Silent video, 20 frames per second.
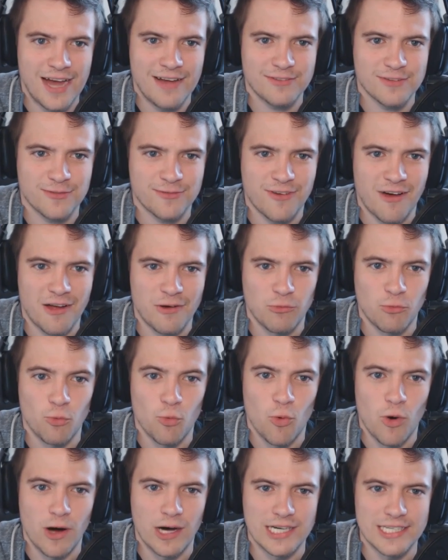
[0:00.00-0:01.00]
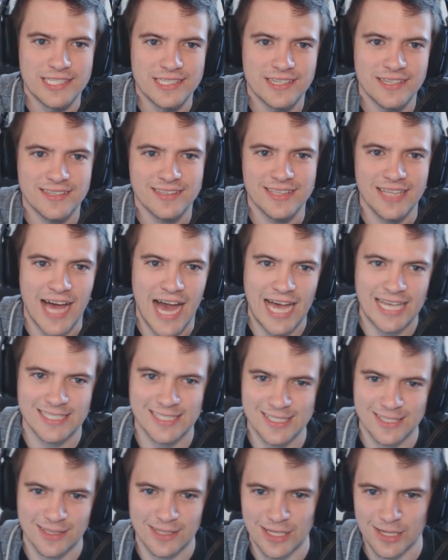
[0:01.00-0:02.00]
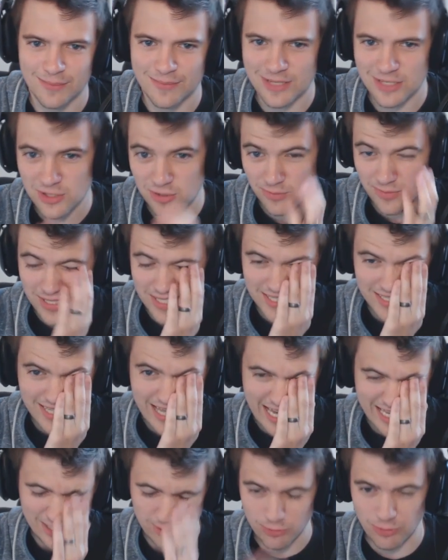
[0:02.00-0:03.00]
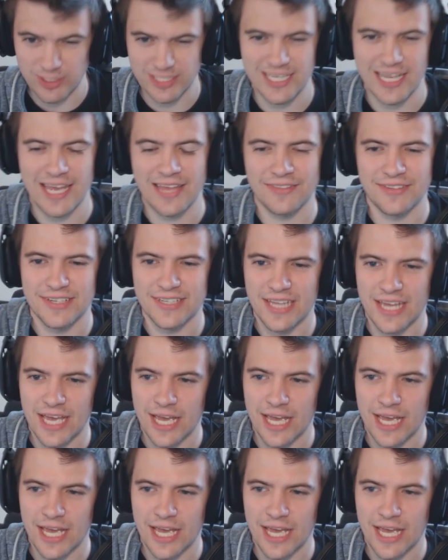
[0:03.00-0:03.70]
I have to find one last clip. This will be the last one to end the